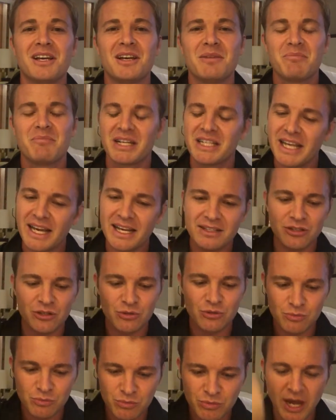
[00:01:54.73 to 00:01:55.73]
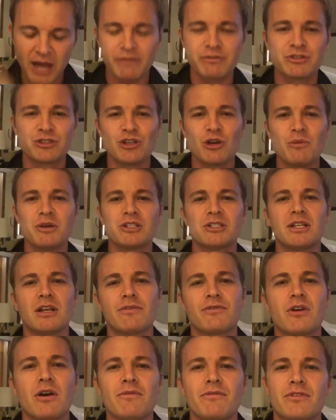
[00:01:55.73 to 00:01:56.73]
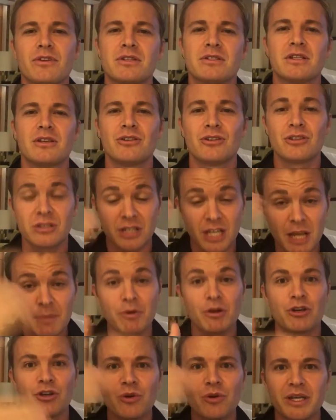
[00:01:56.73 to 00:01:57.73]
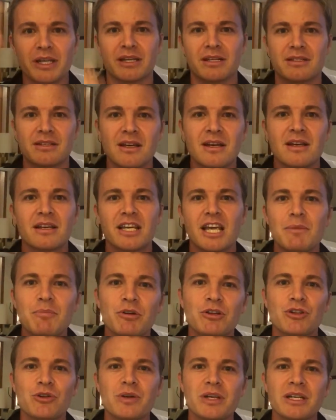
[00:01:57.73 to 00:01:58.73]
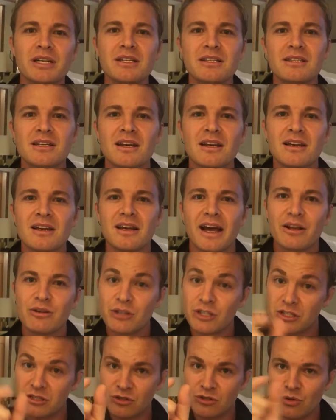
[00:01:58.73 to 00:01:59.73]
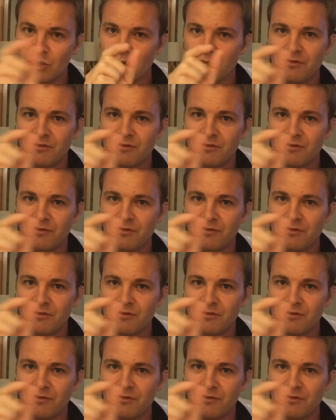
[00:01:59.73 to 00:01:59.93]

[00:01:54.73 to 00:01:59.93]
but yet you have so much self-confidence that you just keep on doing it, and you just do your